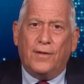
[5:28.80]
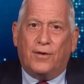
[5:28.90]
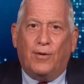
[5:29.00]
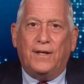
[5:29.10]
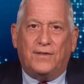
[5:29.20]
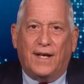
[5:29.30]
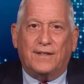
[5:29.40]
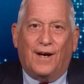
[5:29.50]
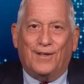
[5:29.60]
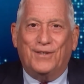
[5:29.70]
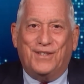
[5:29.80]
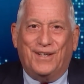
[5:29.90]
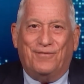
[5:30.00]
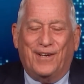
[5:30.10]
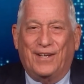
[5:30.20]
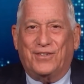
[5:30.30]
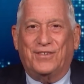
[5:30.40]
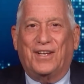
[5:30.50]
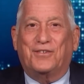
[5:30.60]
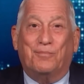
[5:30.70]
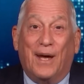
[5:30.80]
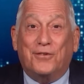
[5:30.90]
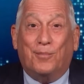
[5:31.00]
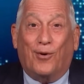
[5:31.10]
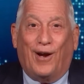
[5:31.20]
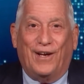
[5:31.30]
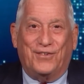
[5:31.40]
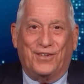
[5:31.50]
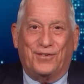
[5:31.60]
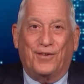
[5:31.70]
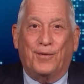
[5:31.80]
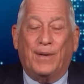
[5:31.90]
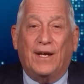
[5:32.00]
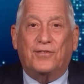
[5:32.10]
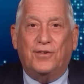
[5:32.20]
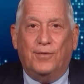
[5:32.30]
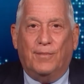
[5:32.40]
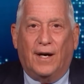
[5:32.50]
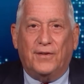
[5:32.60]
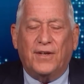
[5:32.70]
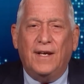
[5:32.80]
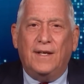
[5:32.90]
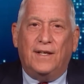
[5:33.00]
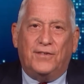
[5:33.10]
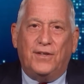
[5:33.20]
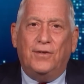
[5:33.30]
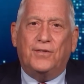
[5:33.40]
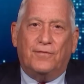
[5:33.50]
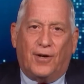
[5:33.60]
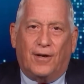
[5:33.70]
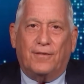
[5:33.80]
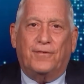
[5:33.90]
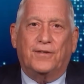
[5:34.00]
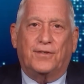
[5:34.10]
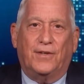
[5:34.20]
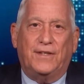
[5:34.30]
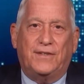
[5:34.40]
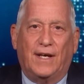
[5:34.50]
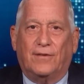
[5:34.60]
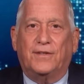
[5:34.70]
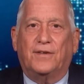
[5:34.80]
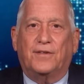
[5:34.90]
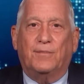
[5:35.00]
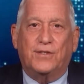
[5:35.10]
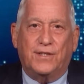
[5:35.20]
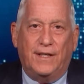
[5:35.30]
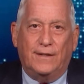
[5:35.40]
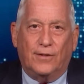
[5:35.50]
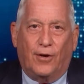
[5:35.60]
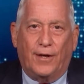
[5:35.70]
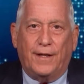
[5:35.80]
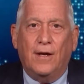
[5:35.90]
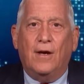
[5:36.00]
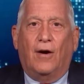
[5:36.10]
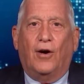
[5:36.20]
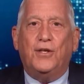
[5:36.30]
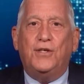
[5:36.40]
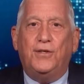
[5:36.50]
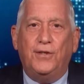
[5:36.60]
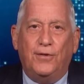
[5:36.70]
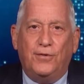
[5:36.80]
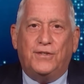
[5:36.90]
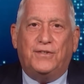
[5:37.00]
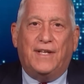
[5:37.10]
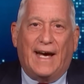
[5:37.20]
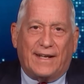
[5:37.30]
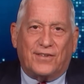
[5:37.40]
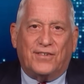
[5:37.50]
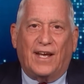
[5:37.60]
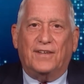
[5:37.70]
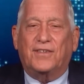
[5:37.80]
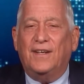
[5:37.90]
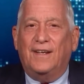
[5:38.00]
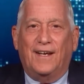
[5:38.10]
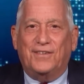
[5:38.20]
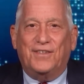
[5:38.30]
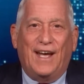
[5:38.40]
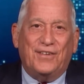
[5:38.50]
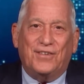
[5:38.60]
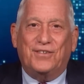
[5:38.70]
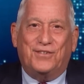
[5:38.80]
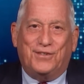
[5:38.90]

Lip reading: of the great technology advances that's mesmerized us for the past few months is the use of artificial intelligence and machine learning on huge data sets. As NASA's